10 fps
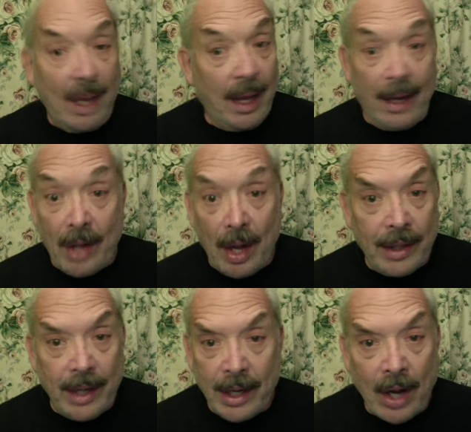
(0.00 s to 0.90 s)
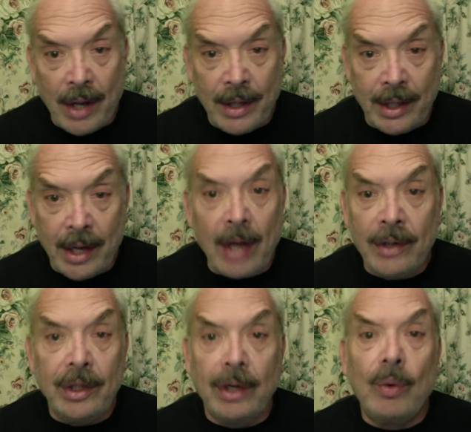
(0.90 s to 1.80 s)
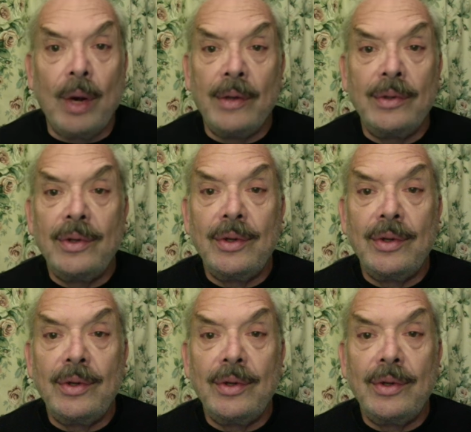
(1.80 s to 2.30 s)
and on and on and on, dear ones,